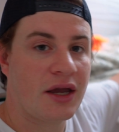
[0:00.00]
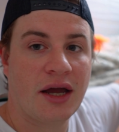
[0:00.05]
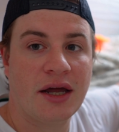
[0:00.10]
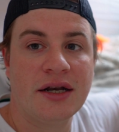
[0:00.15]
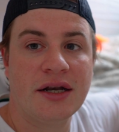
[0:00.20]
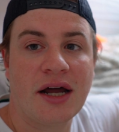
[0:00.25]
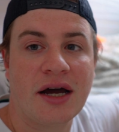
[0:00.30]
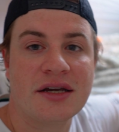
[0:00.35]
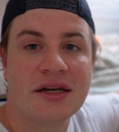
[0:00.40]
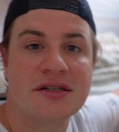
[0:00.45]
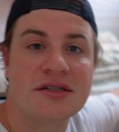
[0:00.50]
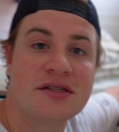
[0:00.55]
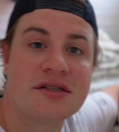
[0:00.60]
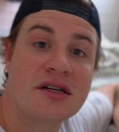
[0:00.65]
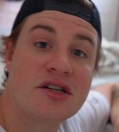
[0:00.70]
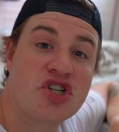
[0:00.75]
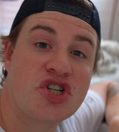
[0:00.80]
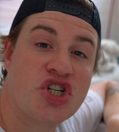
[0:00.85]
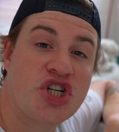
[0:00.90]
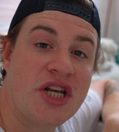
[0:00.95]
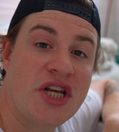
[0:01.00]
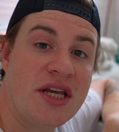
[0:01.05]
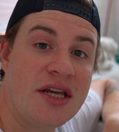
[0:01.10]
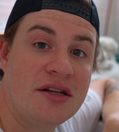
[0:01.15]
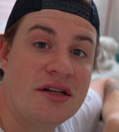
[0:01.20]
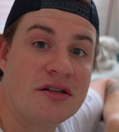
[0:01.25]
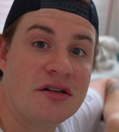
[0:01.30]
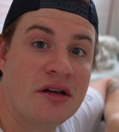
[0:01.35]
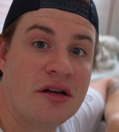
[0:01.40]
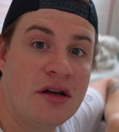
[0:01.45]
nice
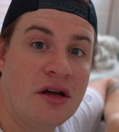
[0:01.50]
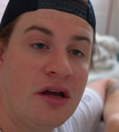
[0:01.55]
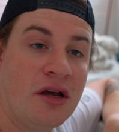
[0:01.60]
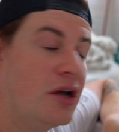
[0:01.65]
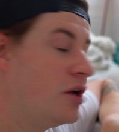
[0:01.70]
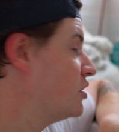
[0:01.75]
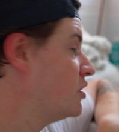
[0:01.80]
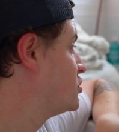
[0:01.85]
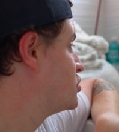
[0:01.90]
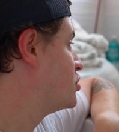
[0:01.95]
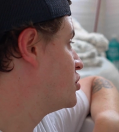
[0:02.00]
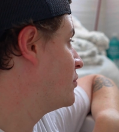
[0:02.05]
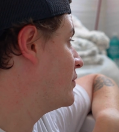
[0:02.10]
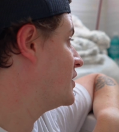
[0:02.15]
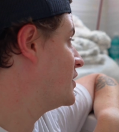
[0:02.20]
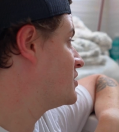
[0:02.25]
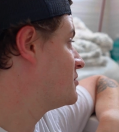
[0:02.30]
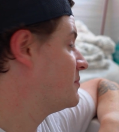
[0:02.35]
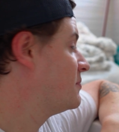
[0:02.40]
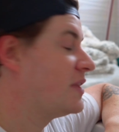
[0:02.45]
sheen to it.